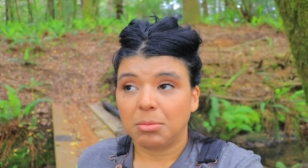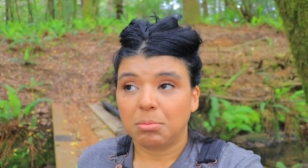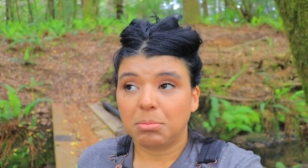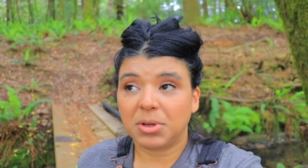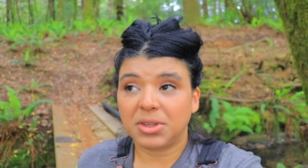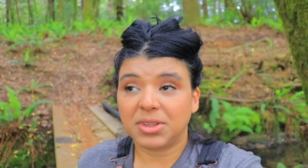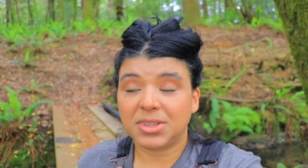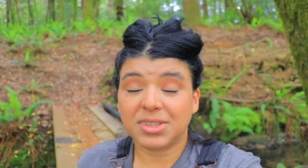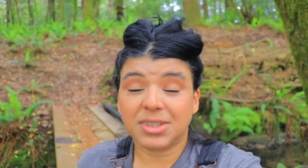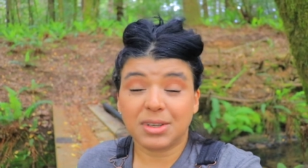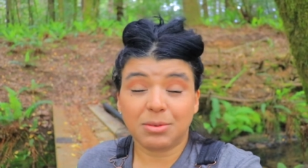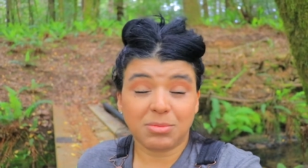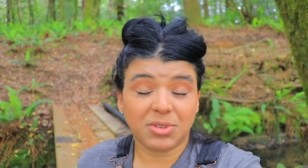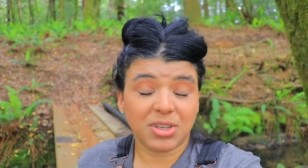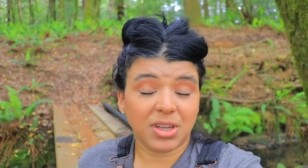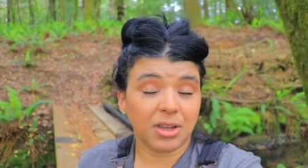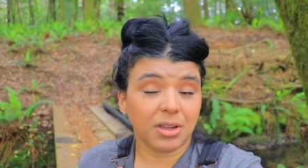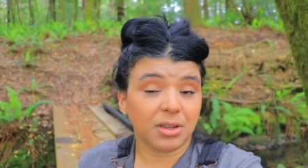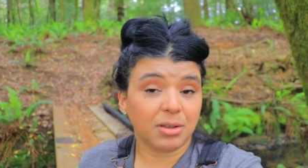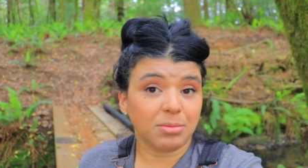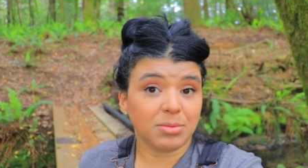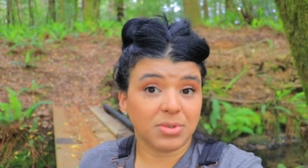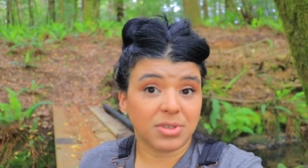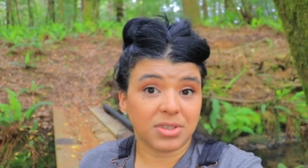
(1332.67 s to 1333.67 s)
but
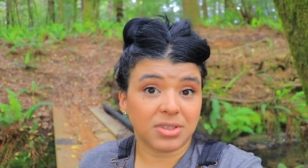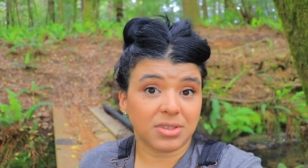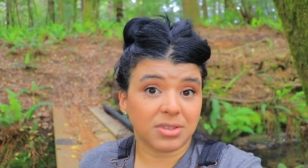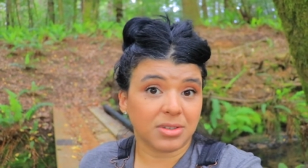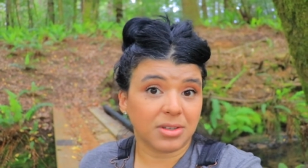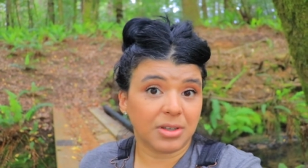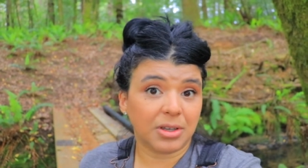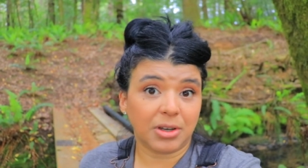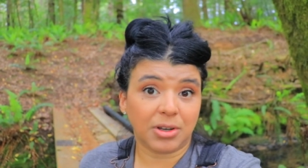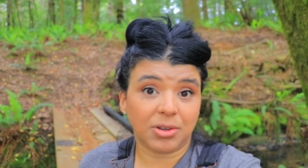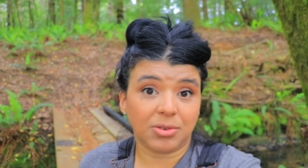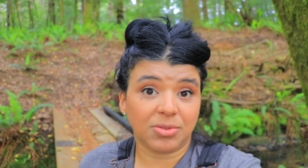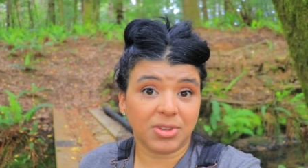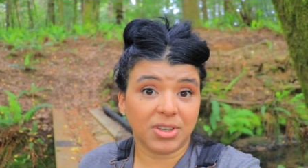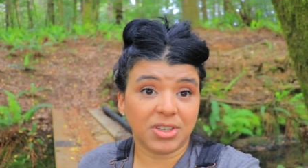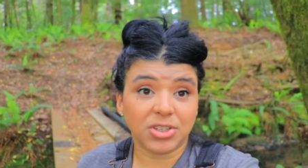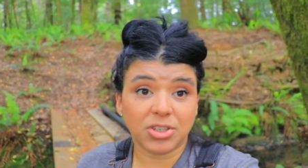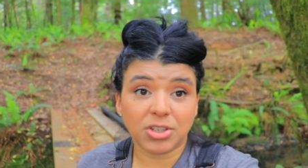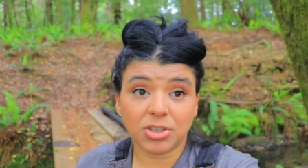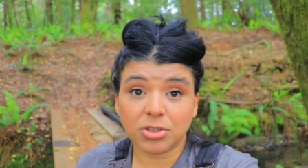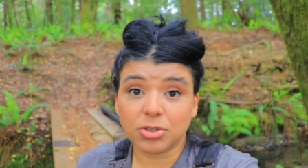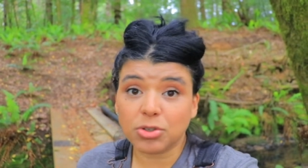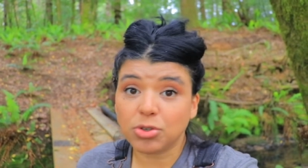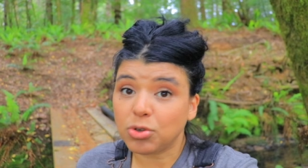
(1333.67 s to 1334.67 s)
sometimes you know they
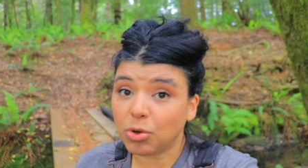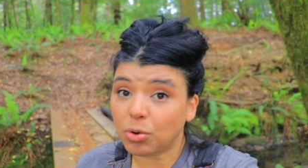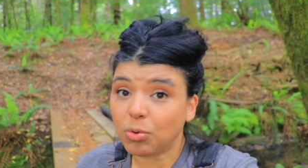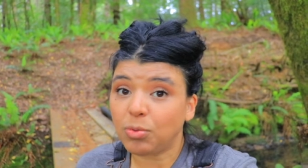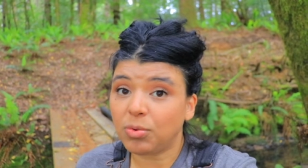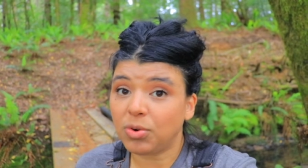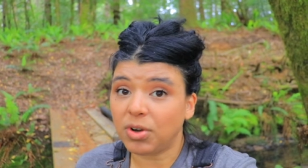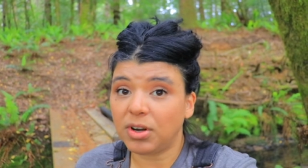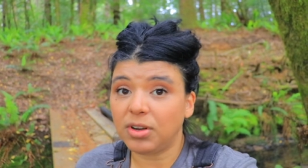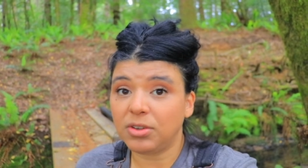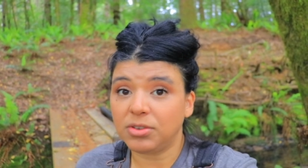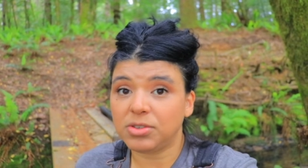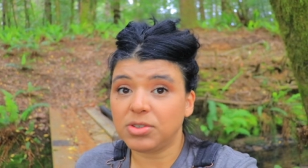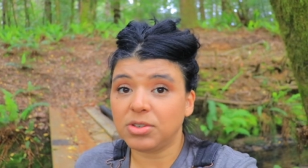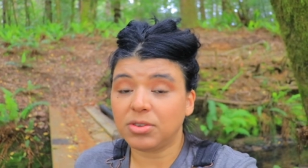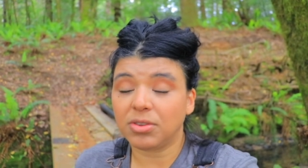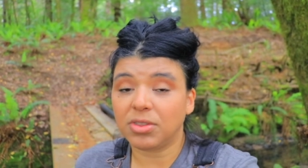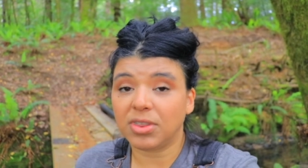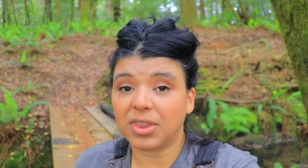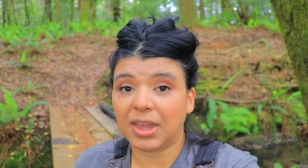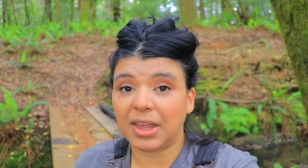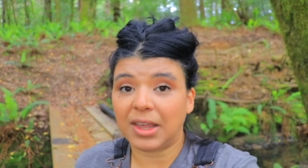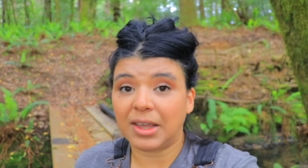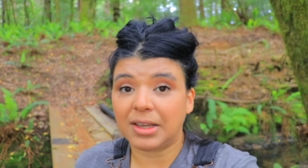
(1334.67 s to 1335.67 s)
just don't want to do
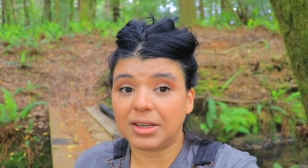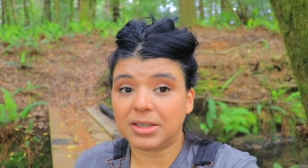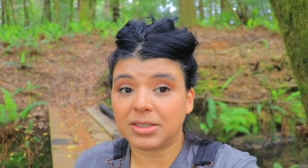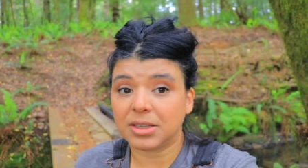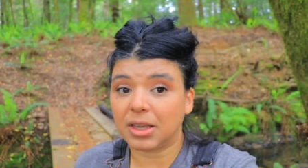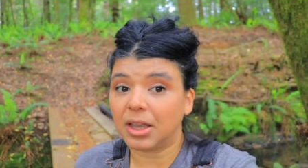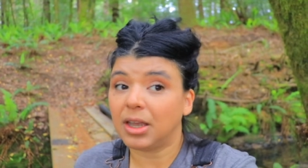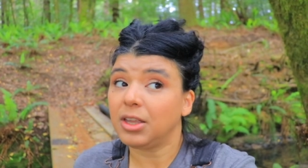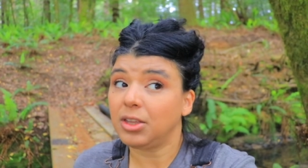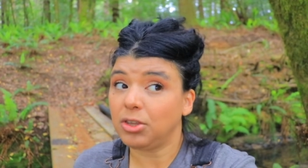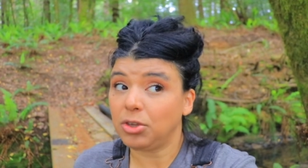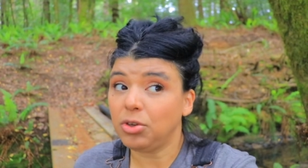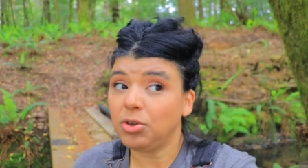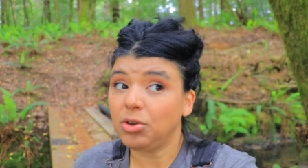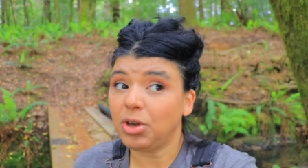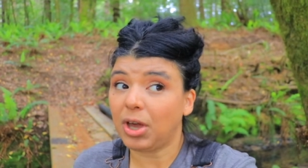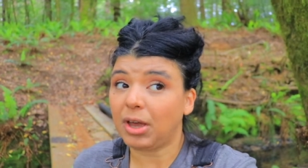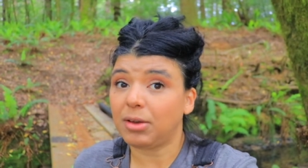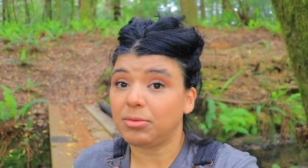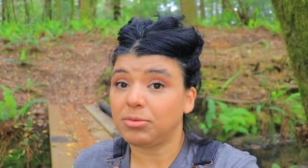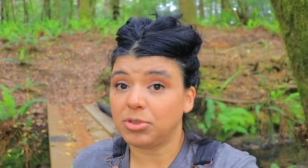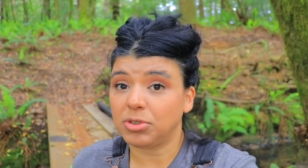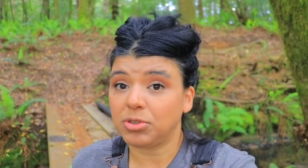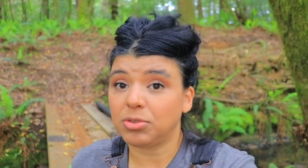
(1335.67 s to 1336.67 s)
things and you
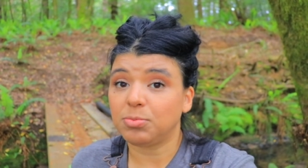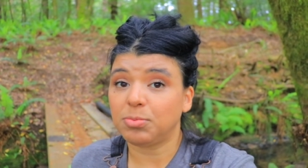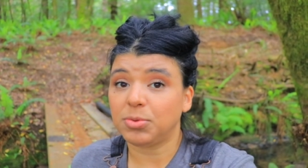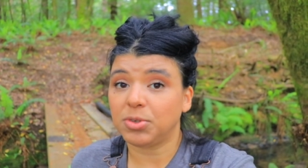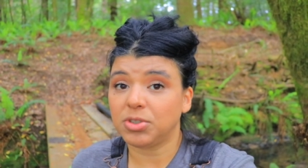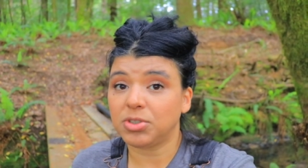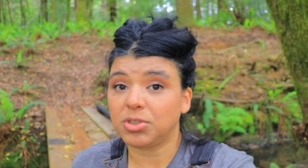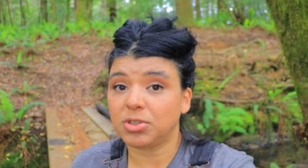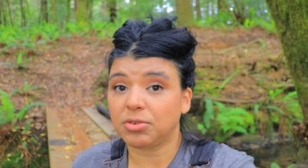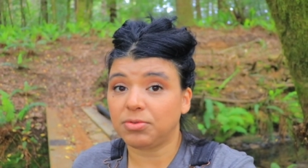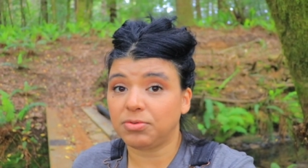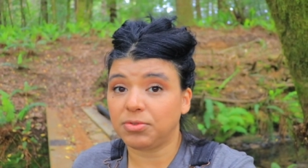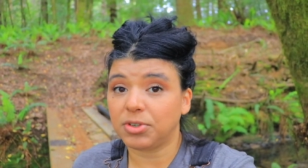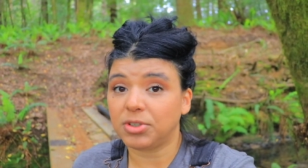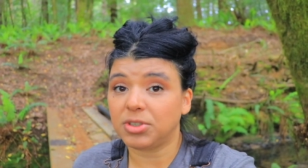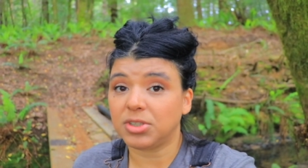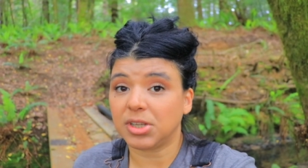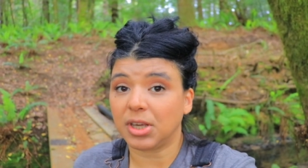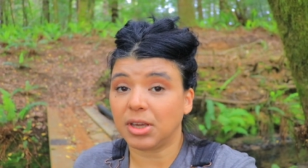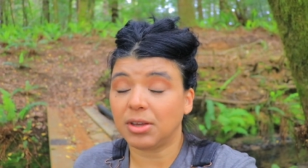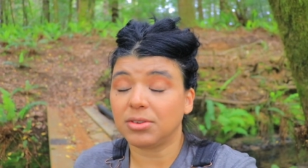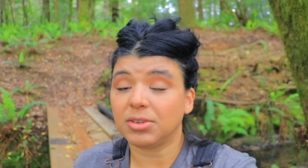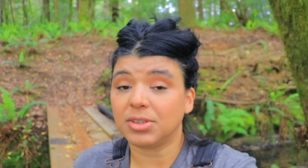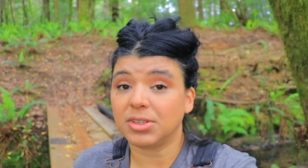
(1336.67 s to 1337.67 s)
have to put your foot
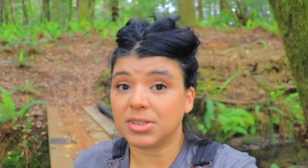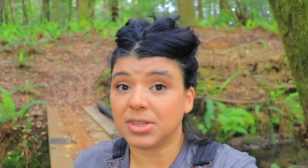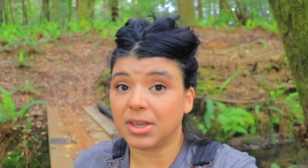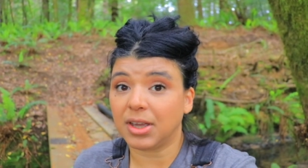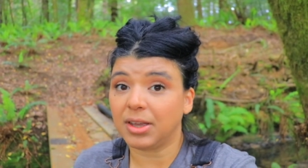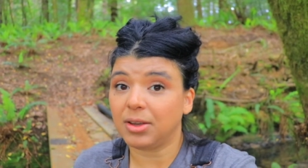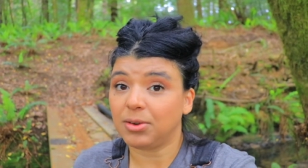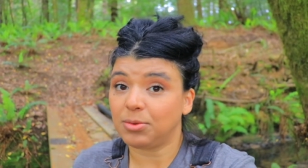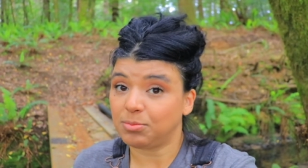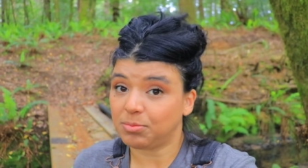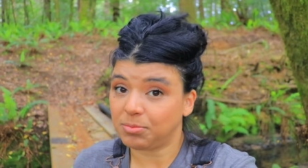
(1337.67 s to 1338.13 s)
down and say